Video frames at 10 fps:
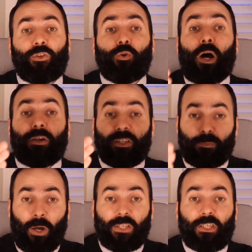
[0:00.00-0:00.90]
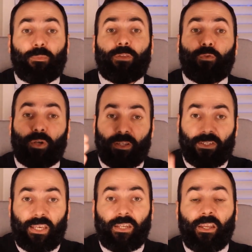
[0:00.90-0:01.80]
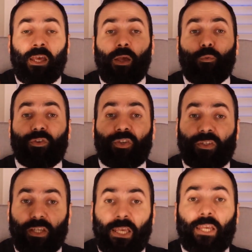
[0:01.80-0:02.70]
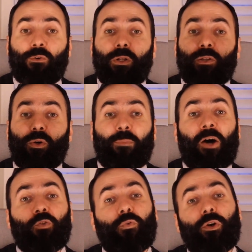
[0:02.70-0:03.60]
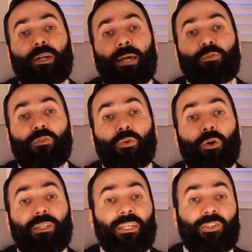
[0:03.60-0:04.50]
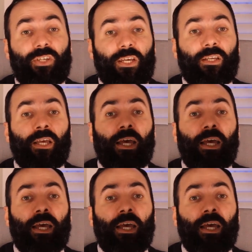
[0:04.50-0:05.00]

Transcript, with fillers: you are responsible for a sin which is equal to about four grams of gold each year.